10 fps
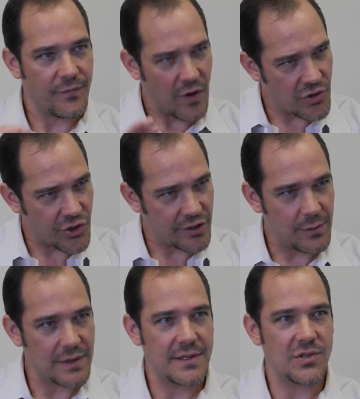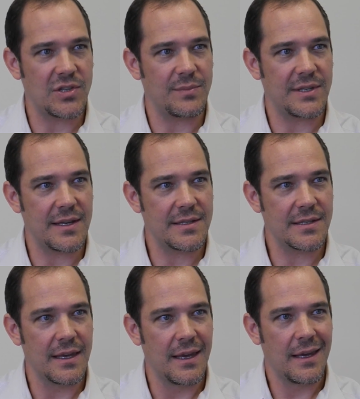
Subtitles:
functionally what this chip does,